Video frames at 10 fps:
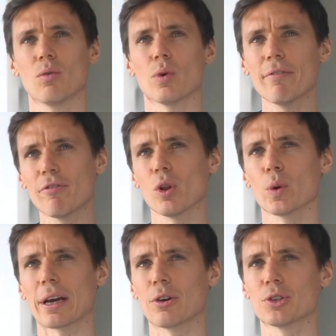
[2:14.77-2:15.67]
When I'm
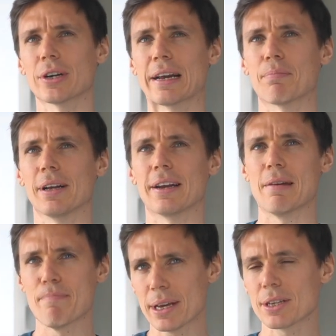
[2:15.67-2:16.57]
following a good training plan,
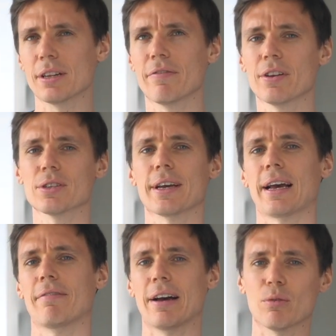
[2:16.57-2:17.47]
it basically feels like
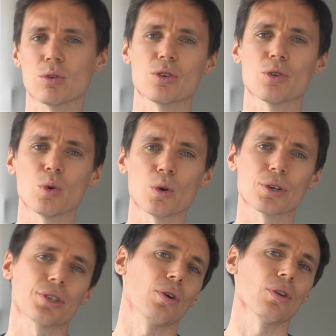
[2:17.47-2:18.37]
I've
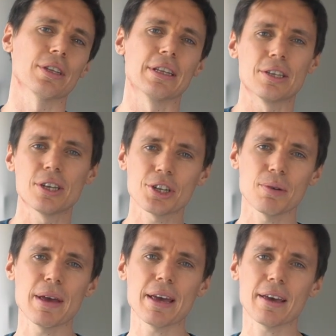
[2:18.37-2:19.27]
outsourced all the decision
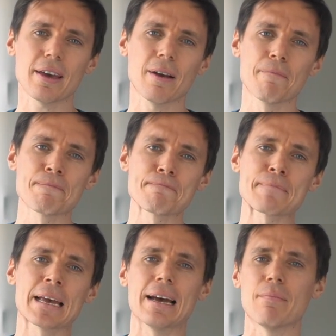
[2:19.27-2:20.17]
making
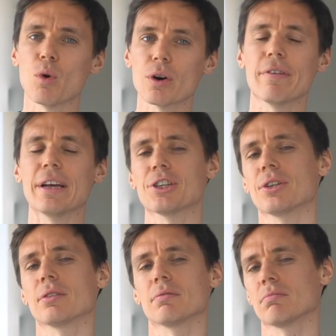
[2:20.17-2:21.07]
and
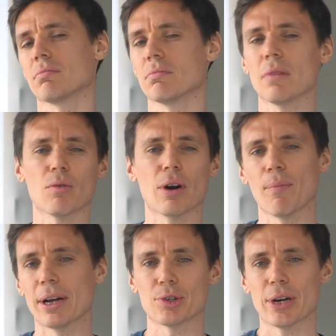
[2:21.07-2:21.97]
motivation around
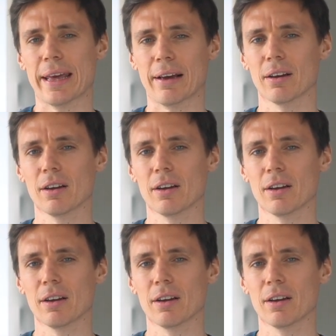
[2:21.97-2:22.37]
my training.